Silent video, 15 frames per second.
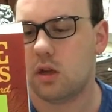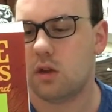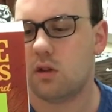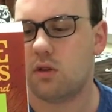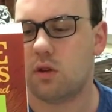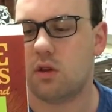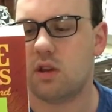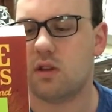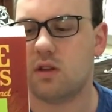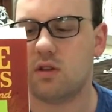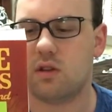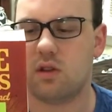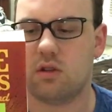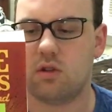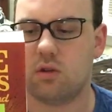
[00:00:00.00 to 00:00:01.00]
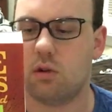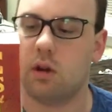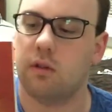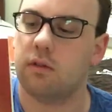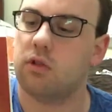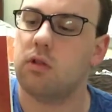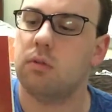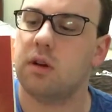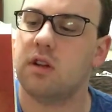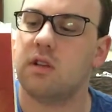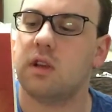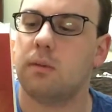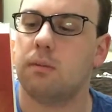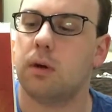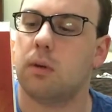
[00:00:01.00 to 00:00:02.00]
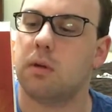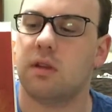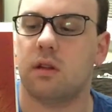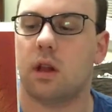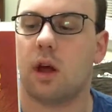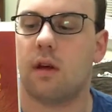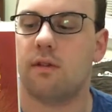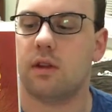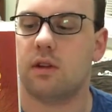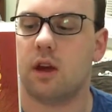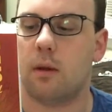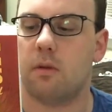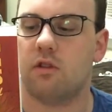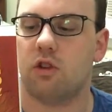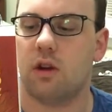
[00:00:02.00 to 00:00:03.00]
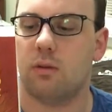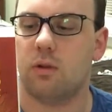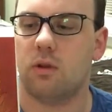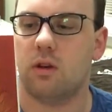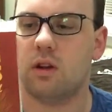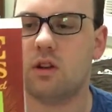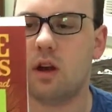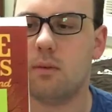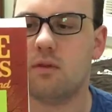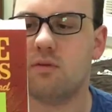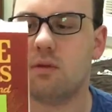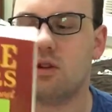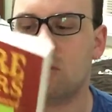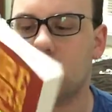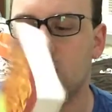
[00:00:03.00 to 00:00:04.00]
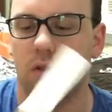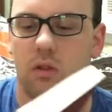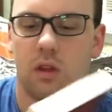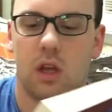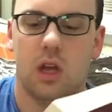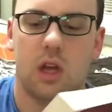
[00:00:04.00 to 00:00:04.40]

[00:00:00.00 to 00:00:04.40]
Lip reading: So this is the story of 2 months in Bobby's life, a time of trouble, a time of miracles.